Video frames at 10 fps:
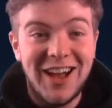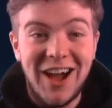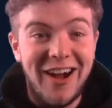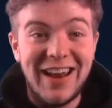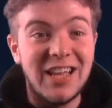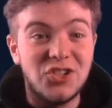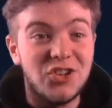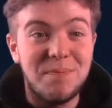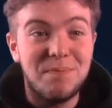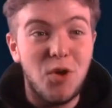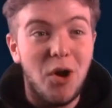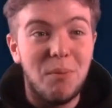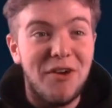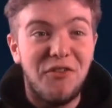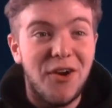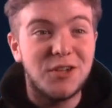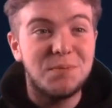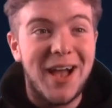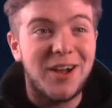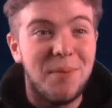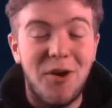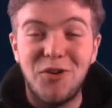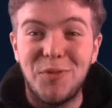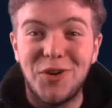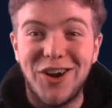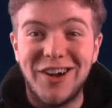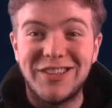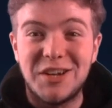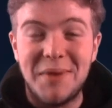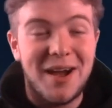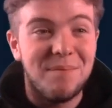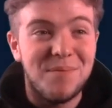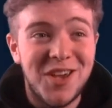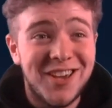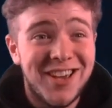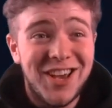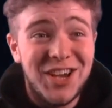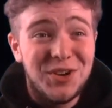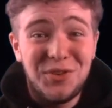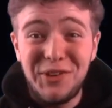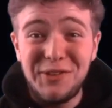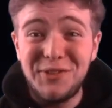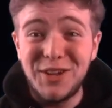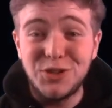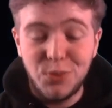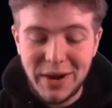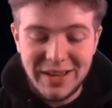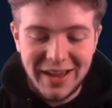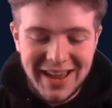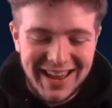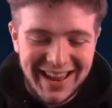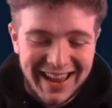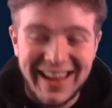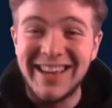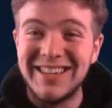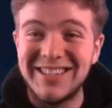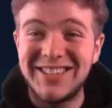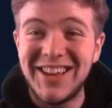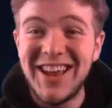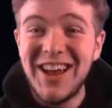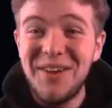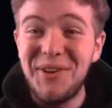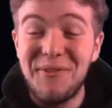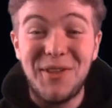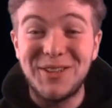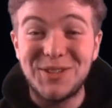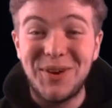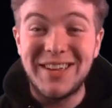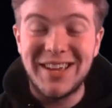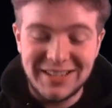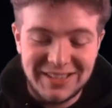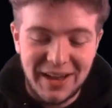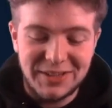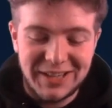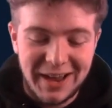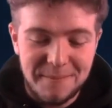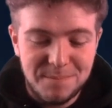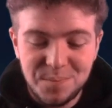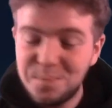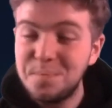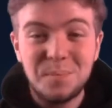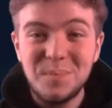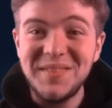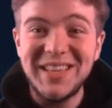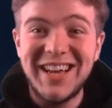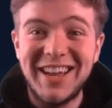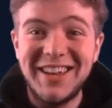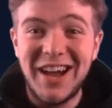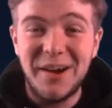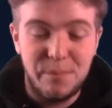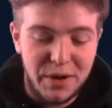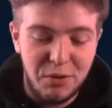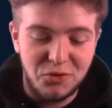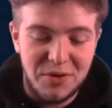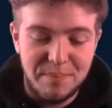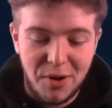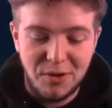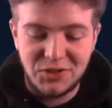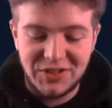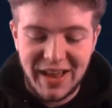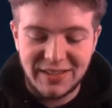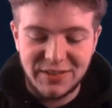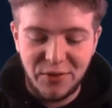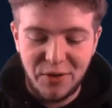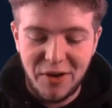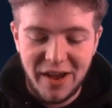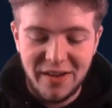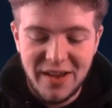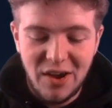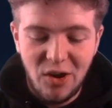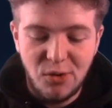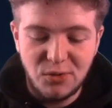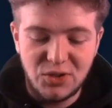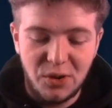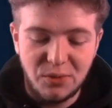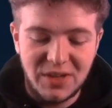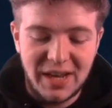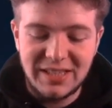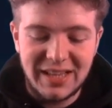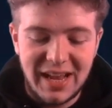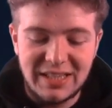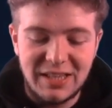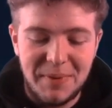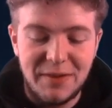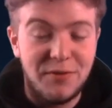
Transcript: I literally got my first pack of Pokemon cards in about 15, 20 years. 15, 20 years the other day and now I'm pre-ordering box sets for uh, all sorts. It's it's a bit of a